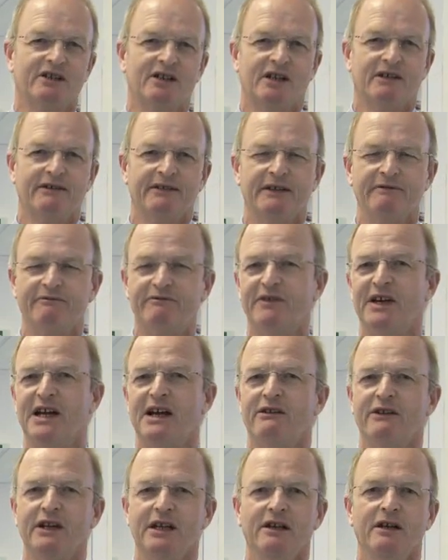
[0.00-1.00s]
are the
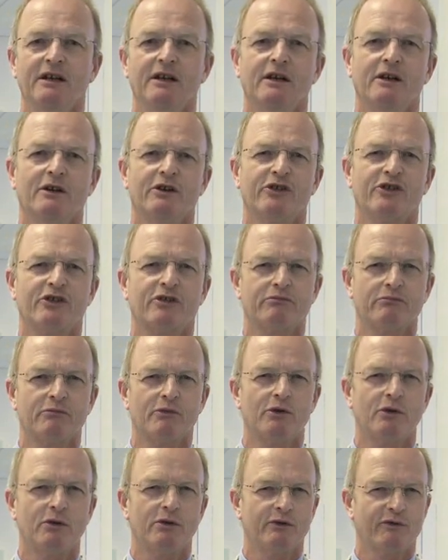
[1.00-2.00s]
very
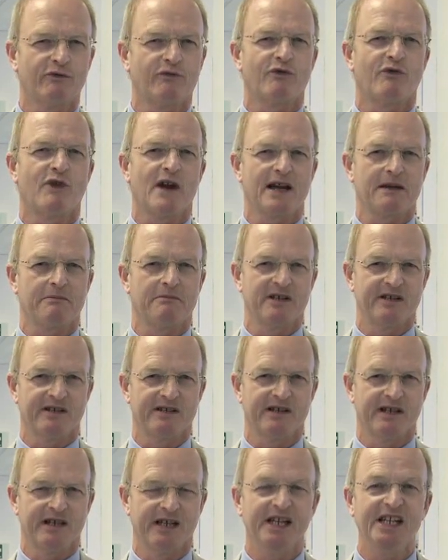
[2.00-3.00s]
small
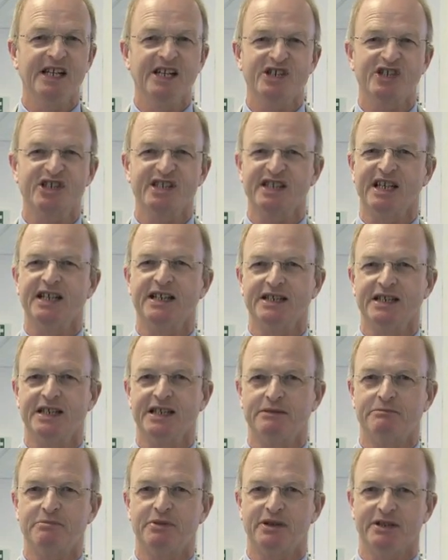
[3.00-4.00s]
fragments in each cell in
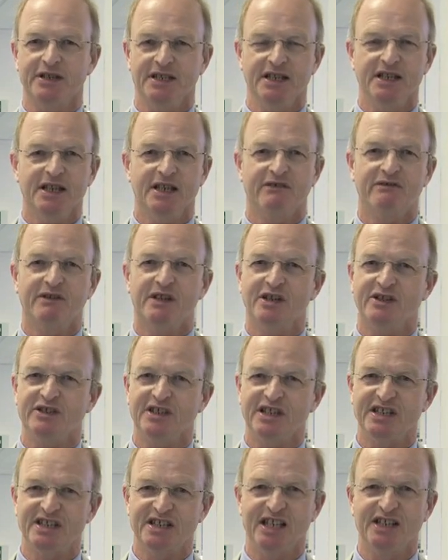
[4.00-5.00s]
our body that is
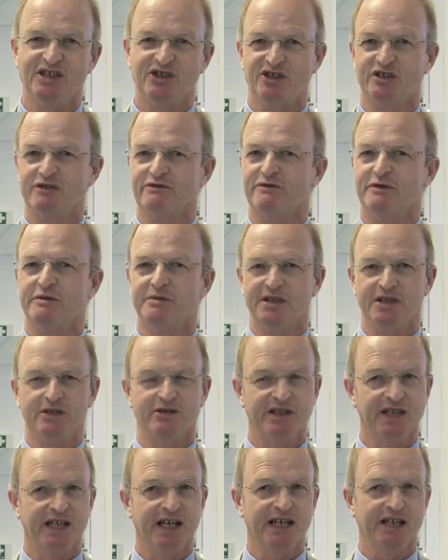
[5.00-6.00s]
essential for
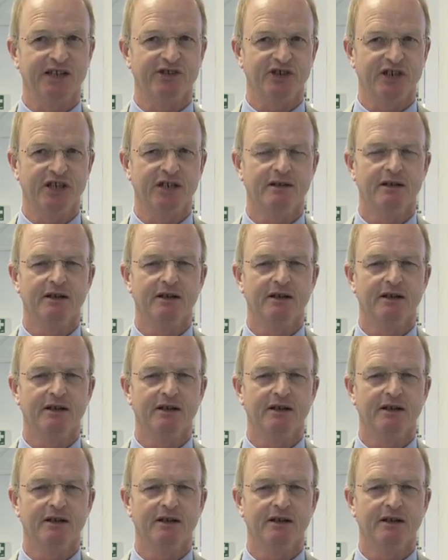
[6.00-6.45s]
producing energy.